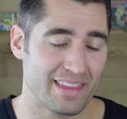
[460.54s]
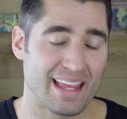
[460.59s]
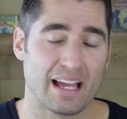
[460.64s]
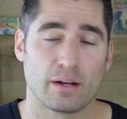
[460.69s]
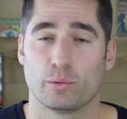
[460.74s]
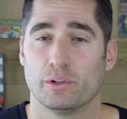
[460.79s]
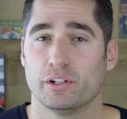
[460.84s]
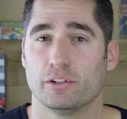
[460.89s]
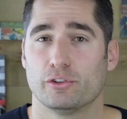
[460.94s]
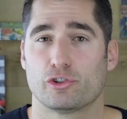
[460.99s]

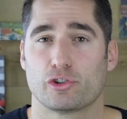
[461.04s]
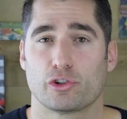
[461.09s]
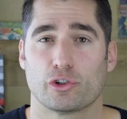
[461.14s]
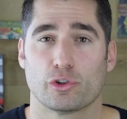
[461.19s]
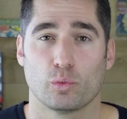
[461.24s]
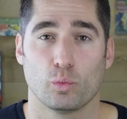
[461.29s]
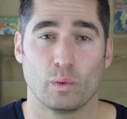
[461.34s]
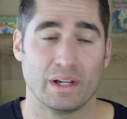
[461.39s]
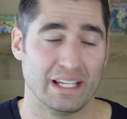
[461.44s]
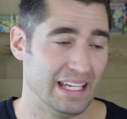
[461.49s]
that realtor
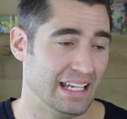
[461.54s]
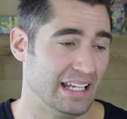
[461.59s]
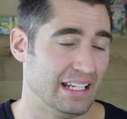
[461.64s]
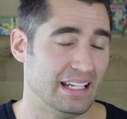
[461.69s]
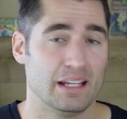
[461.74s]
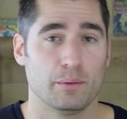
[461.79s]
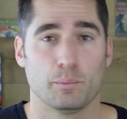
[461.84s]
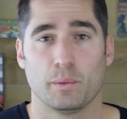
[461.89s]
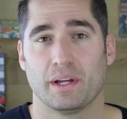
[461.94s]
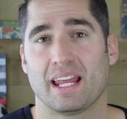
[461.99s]
went
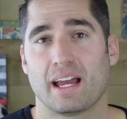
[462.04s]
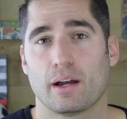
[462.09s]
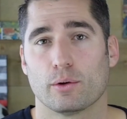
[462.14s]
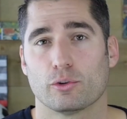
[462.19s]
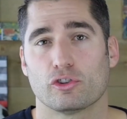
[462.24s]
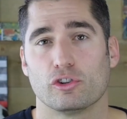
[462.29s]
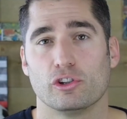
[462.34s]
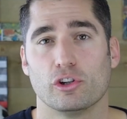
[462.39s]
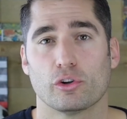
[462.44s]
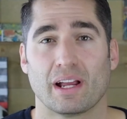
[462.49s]
in and went out.
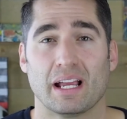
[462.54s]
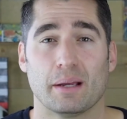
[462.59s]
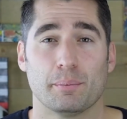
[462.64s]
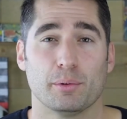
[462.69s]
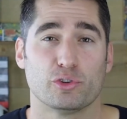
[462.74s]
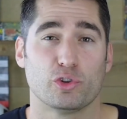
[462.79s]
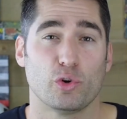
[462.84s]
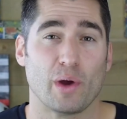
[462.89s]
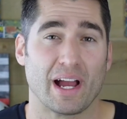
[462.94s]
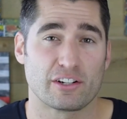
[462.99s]
So you're
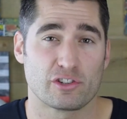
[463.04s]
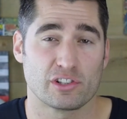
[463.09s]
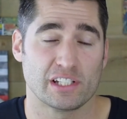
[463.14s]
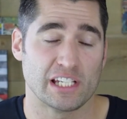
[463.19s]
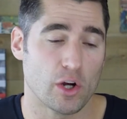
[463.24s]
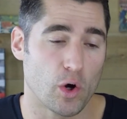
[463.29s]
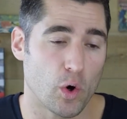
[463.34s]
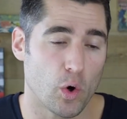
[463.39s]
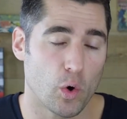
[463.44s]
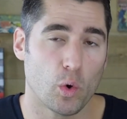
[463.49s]
able to
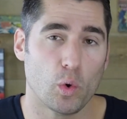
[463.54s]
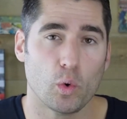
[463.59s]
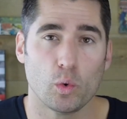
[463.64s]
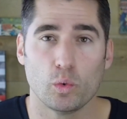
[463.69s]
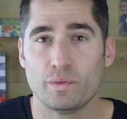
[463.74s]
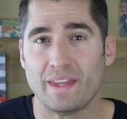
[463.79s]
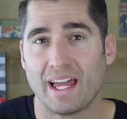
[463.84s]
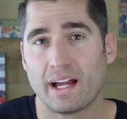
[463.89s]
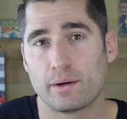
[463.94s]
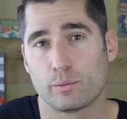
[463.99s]
actually
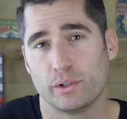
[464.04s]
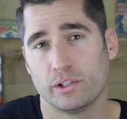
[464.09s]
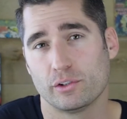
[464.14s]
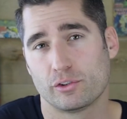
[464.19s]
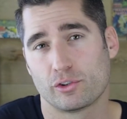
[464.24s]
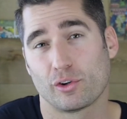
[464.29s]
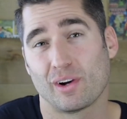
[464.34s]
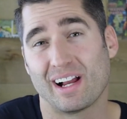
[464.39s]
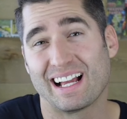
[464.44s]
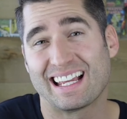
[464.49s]
hold that
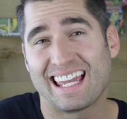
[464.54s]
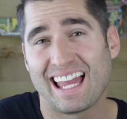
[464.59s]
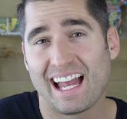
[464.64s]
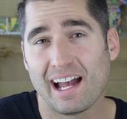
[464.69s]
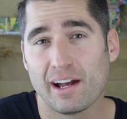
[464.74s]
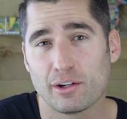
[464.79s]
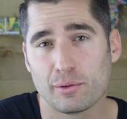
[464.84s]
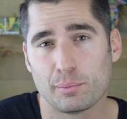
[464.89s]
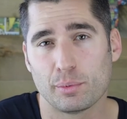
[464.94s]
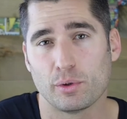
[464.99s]
realtor
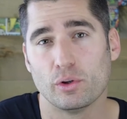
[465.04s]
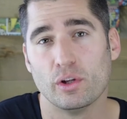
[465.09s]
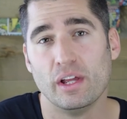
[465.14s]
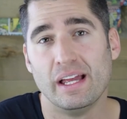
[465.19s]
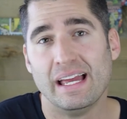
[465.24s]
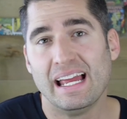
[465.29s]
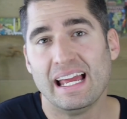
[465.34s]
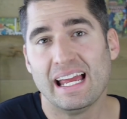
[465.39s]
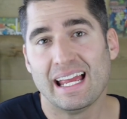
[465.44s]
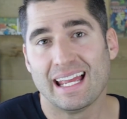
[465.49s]
accountable
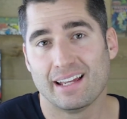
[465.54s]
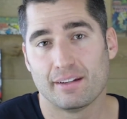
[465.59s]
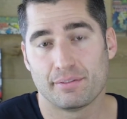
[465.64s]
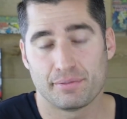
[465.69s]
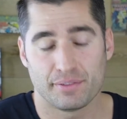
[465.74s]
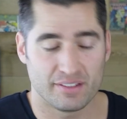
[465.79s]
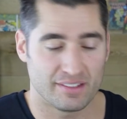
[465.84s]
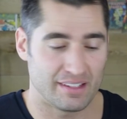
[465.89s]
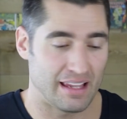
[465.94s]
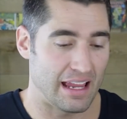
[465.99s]

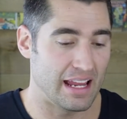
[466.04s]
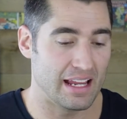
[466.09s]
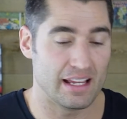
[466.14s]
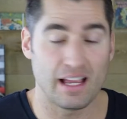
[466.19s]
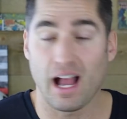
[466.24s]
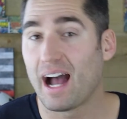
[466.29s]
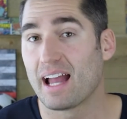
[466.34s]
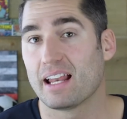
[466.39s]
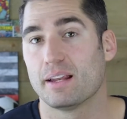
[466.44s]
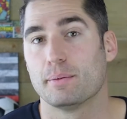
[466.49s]
if, say,
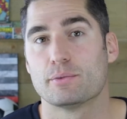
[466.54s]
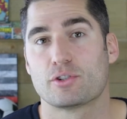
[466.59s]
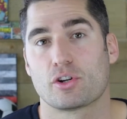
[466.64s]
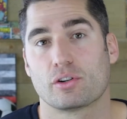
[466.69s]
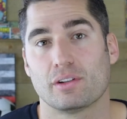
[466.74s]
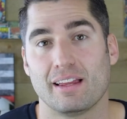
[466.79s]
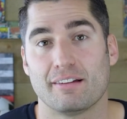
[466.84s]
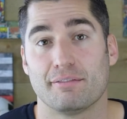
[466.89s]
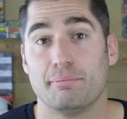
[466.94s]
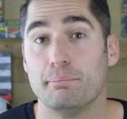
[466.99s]
items
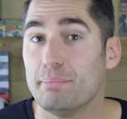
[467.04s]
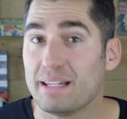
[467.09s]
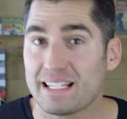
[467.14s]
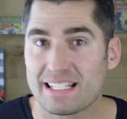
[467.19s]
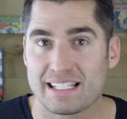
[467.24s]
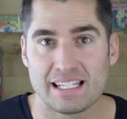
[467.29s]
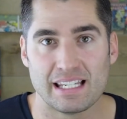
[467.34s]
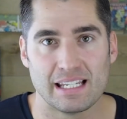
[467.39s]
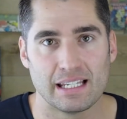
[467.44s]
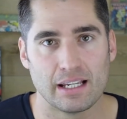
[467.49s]
are left
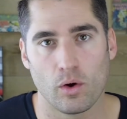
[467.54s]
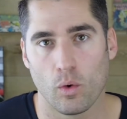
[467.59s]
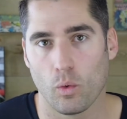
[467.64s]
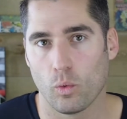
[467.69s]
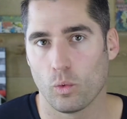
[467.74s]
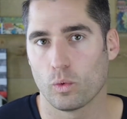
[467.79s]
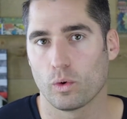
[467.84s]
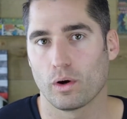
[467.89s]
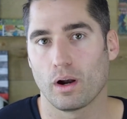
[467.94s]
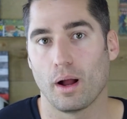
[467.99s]
missing
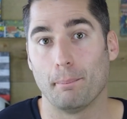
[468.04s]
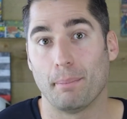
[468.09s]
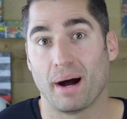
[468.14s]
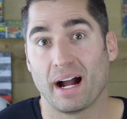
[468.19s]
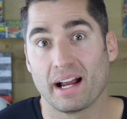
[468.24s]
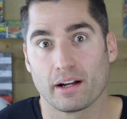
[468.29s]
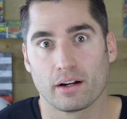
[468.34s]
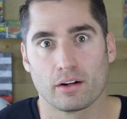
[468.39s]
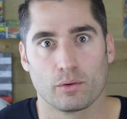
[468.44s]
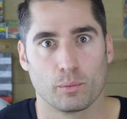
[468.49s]
or a
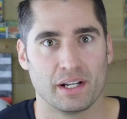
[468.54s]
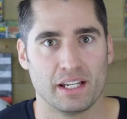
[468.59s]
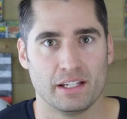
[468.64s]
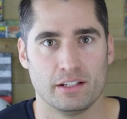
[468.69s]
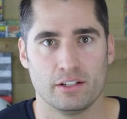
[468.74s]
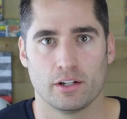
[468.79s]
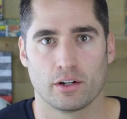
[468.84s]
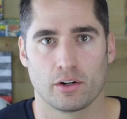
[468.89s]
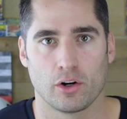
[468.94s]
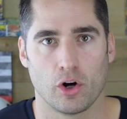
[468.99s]
buyer went
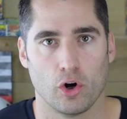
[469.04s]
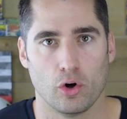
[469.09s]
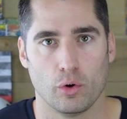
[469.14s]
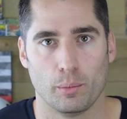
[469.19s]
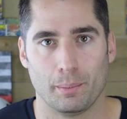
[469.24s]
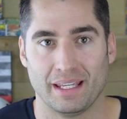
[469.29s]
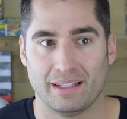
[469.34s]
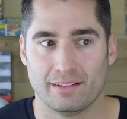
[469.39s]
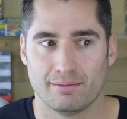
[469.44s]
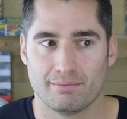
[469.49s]
into your
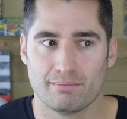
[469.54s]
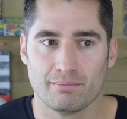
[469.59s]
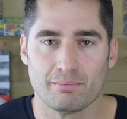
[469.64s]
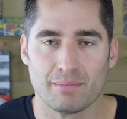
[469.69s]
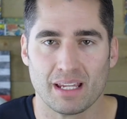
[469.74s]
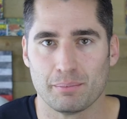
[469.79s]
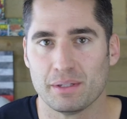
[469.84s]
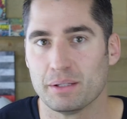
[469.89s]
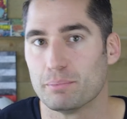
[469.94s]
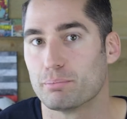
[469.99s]
home and
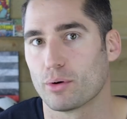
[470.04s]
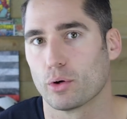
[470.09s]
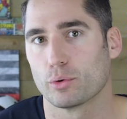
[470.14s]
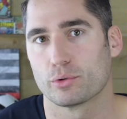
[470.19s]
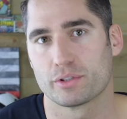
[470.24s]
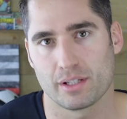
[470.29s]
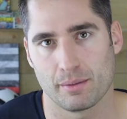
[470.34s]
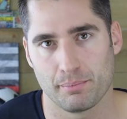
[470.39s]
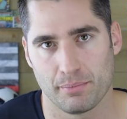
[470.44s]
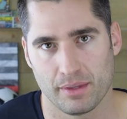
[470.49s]
maybe
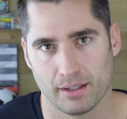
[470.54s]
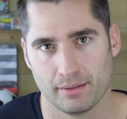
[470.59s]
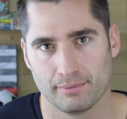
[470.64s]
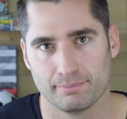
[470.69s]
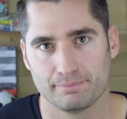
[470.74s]
broke something.